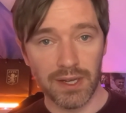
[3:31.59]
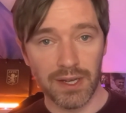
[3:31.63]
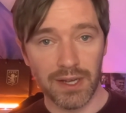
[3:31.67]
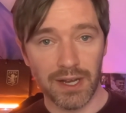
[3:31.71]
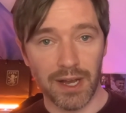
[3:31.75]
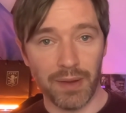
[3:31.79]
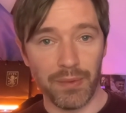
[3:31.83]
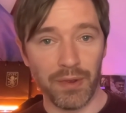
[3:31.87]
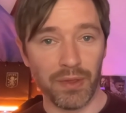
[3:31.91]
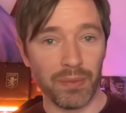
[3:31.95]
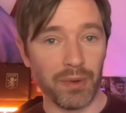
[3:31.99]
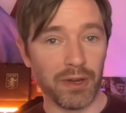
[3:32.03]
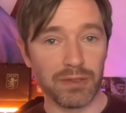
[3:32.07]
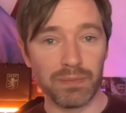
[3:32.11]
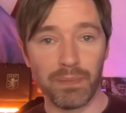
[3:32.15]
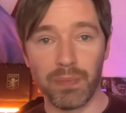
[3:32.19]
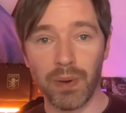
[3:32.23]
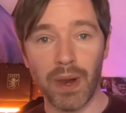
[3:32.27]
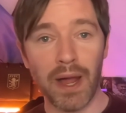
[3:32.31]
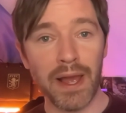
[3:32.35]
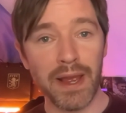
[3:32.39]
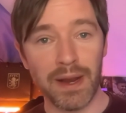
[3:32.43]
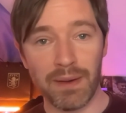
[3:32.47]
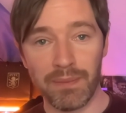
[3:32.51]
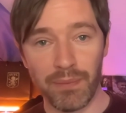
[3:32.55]
I mean, the most
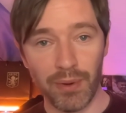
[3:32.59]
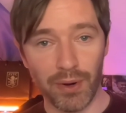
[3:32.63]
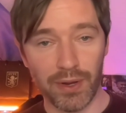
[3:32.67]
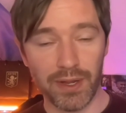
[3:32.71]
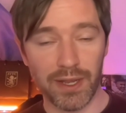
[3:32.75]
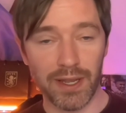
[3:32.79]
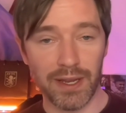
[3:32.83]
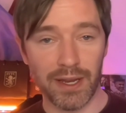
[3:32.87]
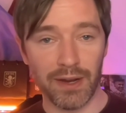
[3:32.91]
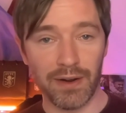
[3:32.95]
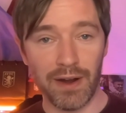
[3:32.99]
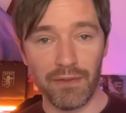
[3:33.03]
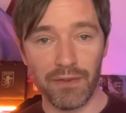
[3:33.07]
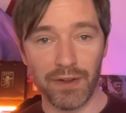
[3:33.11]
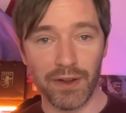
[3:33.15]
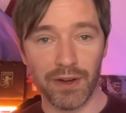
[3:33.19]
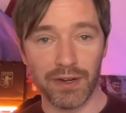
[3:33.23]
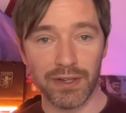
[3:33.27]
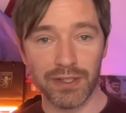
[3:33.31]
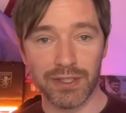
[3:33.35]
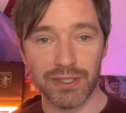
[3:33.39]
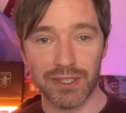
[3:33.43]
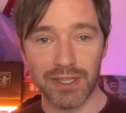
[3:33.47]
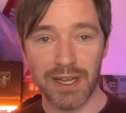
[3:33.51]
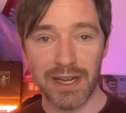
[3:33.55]
blatant booking you're ever going
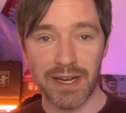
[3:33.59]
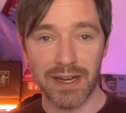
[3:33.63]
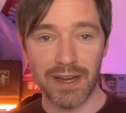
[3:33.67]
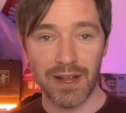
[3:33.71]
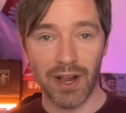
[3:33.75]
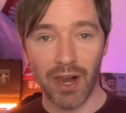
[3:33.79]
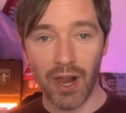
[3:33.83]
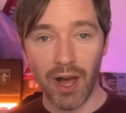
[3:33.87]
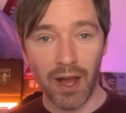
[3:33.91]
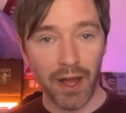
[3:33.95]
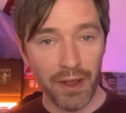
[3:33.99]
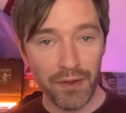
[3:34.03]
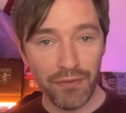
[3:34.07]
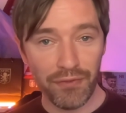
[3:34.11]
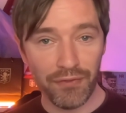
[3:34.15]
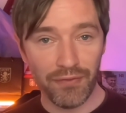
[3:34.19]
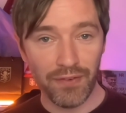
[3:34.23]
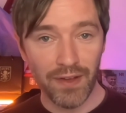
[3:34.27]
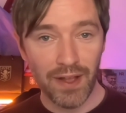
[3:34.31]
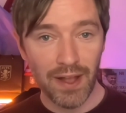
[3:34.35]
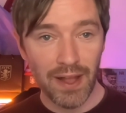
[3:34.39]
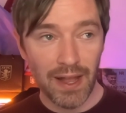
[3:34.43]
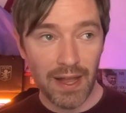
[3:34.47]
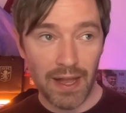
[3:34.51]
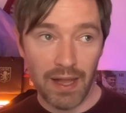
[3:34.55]
to see in your life.
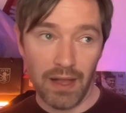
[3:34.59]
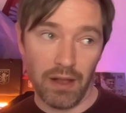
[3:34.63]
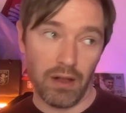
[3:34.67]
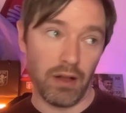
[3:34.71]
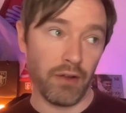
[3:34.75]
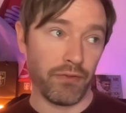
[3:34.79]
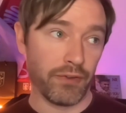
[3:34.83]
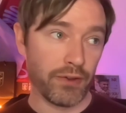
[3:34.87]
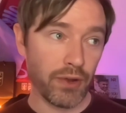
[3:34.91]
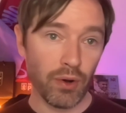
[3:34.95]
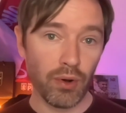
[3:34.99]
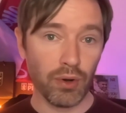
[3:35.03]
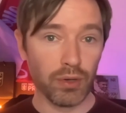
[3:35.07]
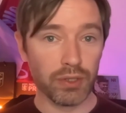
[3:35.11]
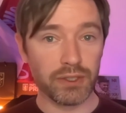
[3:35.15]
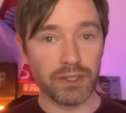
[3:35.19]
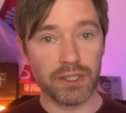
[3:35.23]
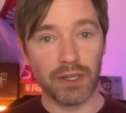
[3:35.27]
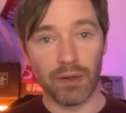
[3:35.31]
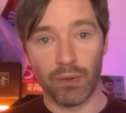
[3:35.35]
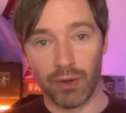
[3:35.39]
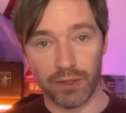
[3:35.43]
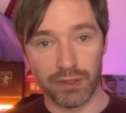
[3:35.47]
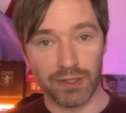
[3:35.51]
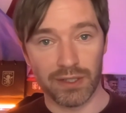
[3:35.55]
Of course,
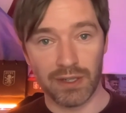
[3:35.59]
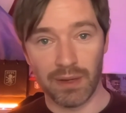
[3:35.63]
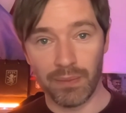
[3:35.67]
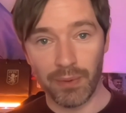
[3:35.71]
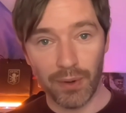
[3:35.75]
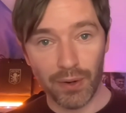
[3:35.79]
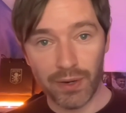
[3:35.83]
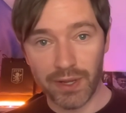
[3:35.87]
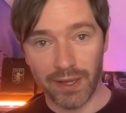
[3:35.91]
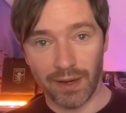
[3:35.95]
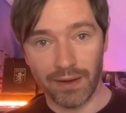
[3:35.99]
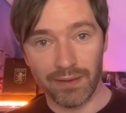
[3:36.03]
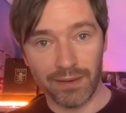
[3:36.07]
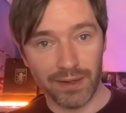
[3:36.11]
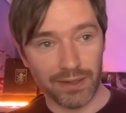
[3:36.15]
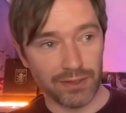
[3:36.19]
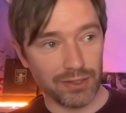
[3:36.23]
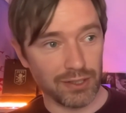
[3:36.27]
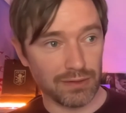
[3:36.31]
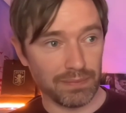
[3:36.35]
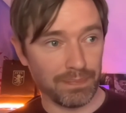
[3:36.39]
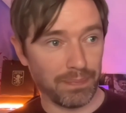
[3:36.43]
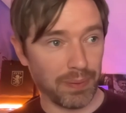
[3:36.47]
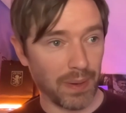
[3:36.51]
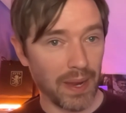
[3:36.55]
it wasn't a booking. You
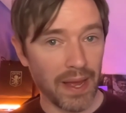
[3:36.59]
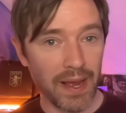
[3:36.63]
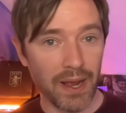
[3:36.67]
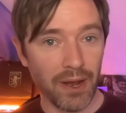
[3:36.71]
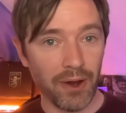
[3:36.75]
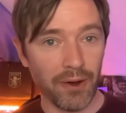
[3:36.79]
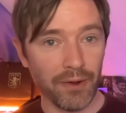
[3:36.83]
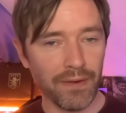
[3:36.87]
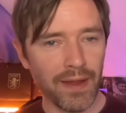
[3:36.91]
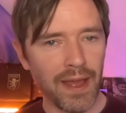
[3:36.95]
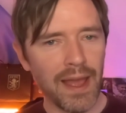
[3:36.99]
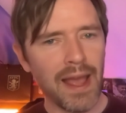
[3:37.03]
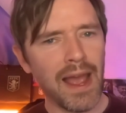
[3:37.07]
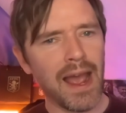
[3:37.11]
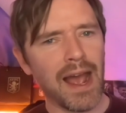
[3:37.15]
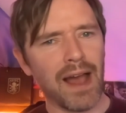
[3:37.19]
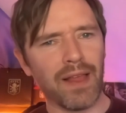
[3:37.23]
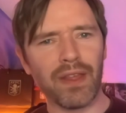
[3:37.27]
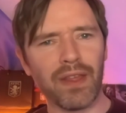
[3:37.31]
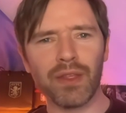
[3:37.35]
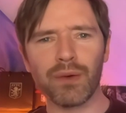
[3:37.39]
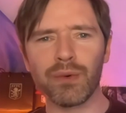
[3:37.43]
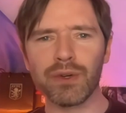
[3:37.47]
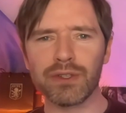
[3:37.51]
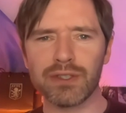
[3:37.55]
just play on. And
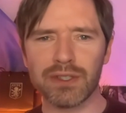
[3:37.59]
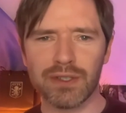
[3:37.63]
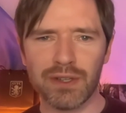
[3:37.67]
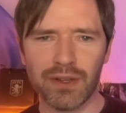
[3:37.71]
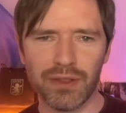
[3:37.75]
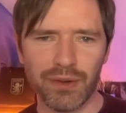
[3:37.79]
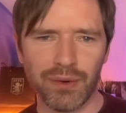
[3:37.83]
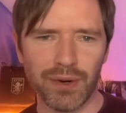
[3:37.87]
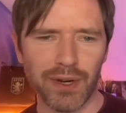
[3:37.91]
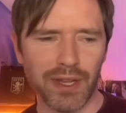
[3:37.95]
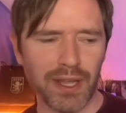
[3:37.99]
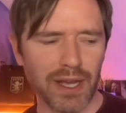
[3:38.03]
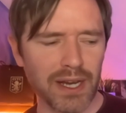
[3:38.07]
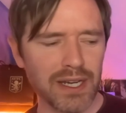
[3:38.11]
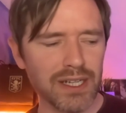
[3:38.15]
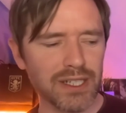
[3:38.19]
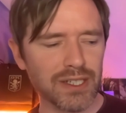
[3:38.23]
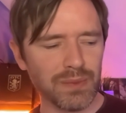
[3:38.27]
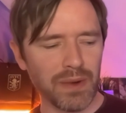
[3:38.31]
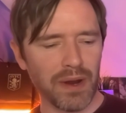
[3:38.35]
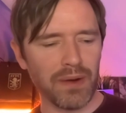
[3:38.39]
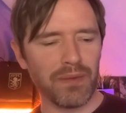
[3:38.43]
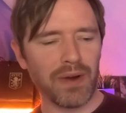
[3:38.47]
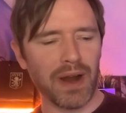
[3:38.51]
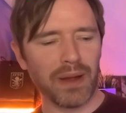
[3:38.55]
then there was another occasion
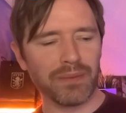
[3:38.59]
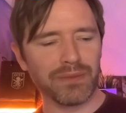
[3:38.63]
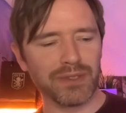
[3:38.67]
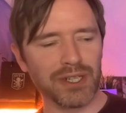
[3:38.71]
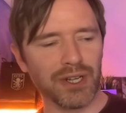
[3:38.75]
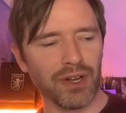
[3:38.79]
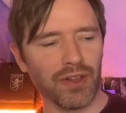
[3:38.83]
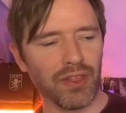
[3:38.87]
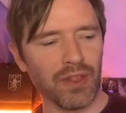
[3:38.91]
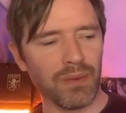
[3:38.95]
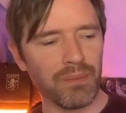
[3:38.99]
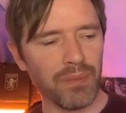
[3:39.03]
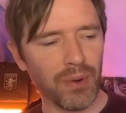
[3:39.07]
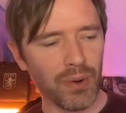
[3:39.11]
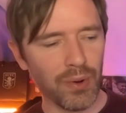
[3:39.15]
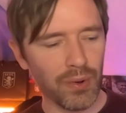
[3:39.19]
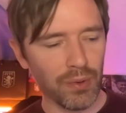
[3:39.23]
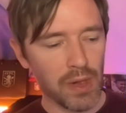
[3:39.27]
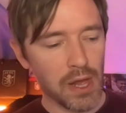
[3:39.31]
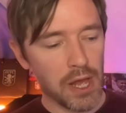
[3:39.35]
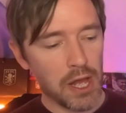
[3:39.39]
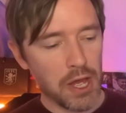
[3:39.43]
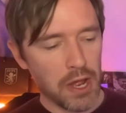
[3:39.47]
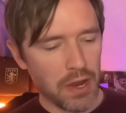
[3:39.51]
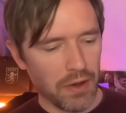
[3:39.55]
where Ramsey got the
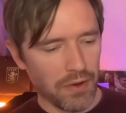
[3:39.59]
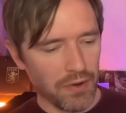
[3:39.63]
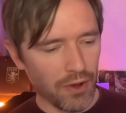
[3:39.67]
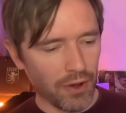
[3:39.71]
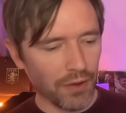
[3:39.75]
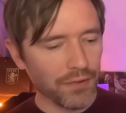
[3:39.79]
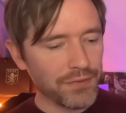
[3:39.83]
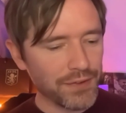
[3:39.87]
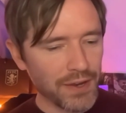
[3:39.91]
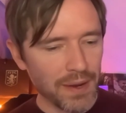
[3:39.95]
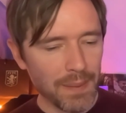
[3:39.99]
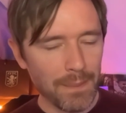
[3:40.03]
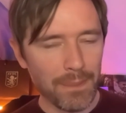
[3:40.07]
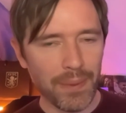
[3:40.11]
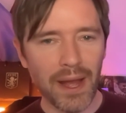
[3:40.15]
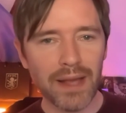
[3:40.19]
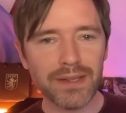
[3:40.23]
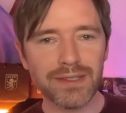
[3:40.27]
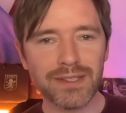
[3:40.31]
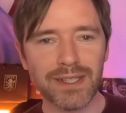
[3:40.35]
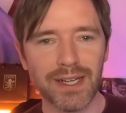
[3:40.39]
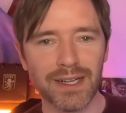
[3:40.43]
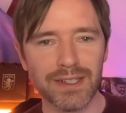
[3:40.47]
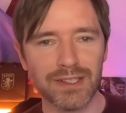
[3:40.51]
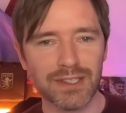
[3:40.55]
ball, knocked it
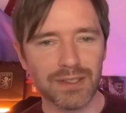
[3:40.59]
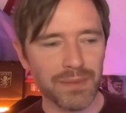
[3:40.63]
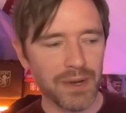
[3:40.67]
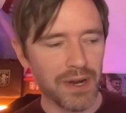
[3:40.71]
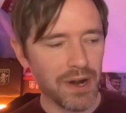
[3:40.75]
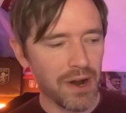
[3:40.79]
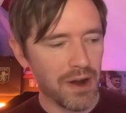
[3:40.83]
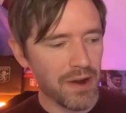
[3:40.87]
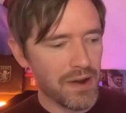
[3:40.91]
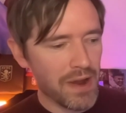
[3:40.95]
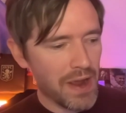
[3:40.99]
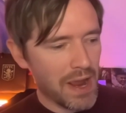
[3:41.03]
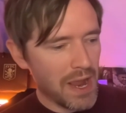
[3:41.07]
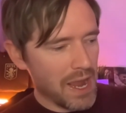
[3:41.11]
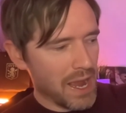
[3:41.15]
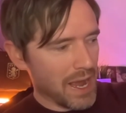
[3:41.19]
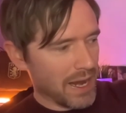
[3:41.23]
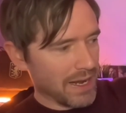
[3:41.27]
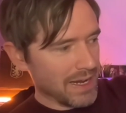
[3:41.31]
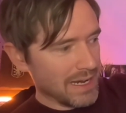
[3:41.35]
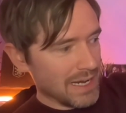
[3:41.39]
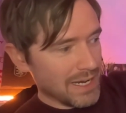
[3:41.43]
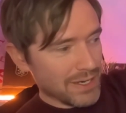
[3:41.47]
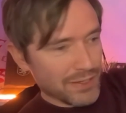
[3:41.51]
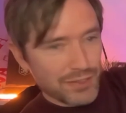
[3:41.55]
past Casemiro, and
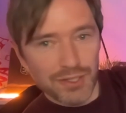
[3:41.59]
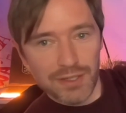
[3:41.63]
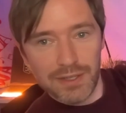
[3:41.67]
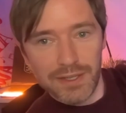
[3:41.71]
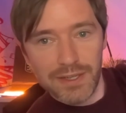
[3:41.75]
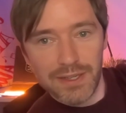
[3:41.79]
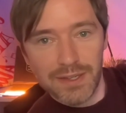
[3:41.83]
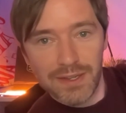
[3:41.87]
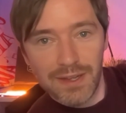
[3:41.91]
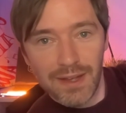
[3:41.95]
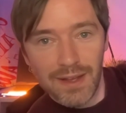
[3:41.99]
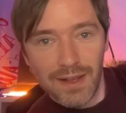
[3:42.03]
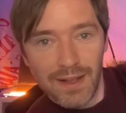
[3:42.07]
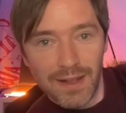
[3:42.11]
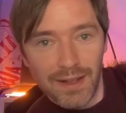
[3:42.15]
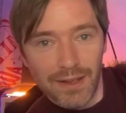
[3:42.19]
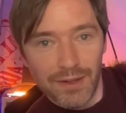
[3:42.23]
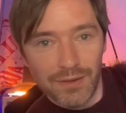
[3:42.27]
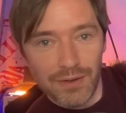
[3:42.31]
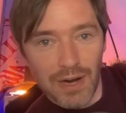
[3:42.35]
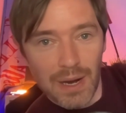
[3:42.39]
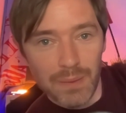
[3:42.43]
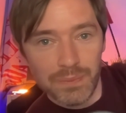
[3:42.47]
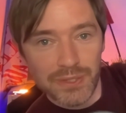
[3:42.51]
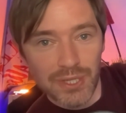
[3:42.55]
he literally
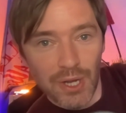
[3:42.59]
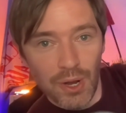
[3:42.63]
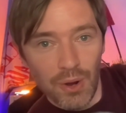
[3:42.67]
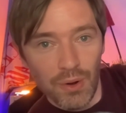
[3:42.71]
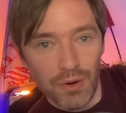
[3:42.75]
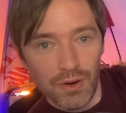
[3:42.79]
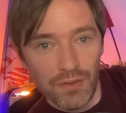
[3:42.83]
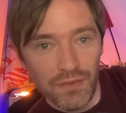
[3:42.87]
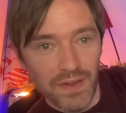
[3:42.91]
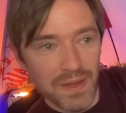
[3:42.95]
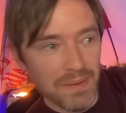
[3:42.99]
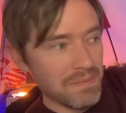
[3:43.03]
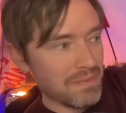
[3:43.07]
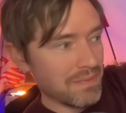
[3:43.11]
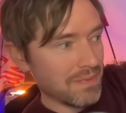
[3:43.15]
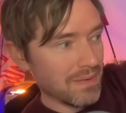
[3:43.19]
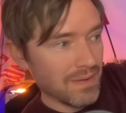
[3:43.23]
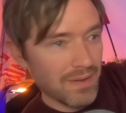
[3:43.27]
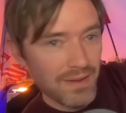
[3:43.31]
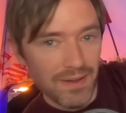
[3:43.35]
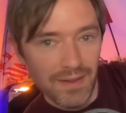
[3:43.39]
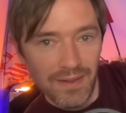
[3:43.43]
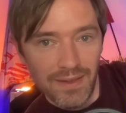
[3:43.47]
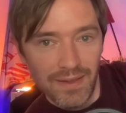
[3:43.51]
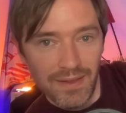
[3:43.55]
grabs hold of him.
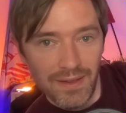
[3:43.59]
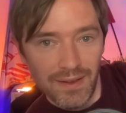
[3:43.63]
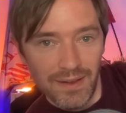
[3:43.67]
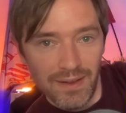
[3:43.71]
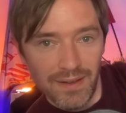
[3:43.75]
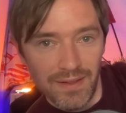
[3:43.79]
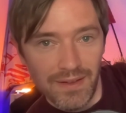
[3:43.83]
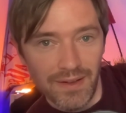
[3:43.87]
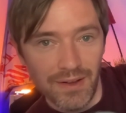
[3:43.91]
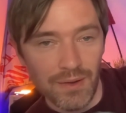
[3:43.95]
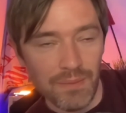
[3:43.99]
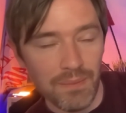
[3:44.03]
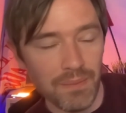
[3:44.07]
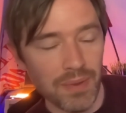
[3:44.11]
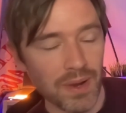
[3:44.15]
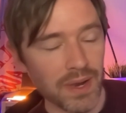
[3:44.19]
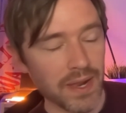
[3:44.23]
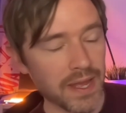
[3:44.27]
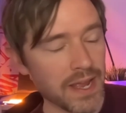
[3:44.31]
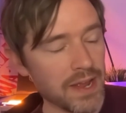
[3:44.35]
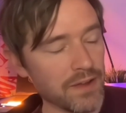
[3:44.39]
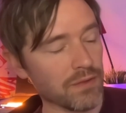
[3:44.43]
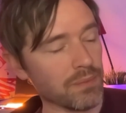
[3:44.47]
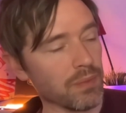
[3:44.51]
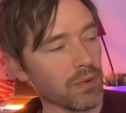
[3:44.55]

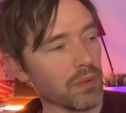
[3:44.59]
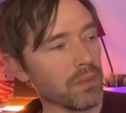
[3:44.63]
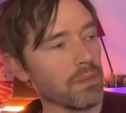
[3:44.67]
Unbelievable.